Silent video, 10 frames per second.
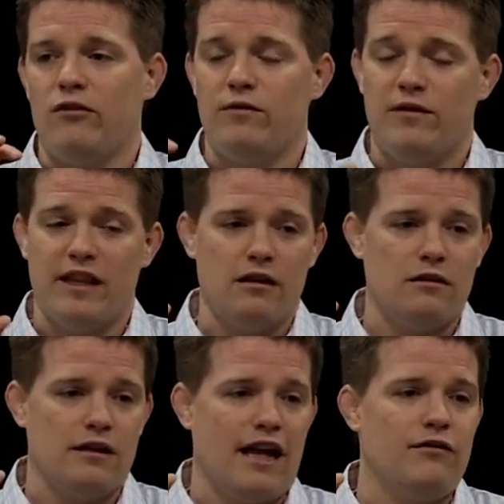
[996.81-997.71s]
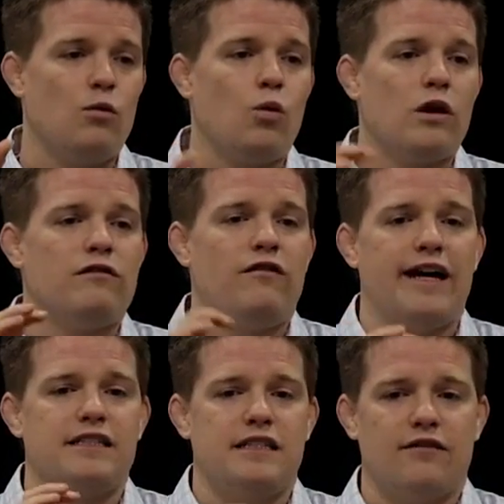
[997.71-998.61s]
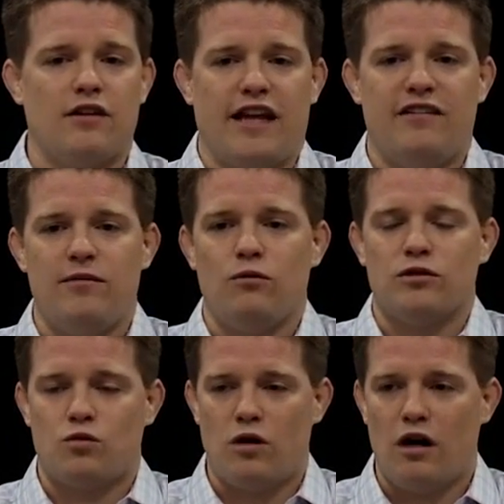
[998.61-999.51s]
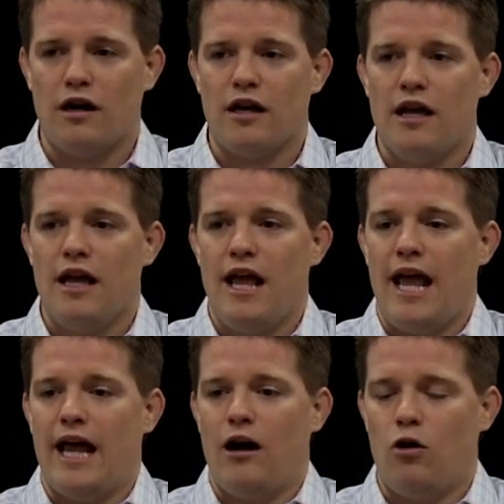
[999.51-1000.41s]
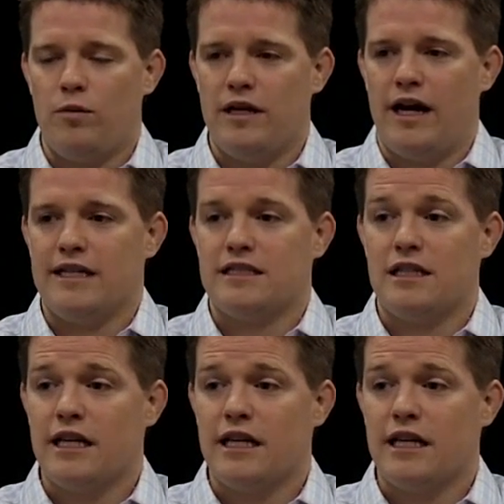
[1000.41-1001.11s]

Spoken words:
Every word of advice he ever gave me was wrong, and I hope he dies.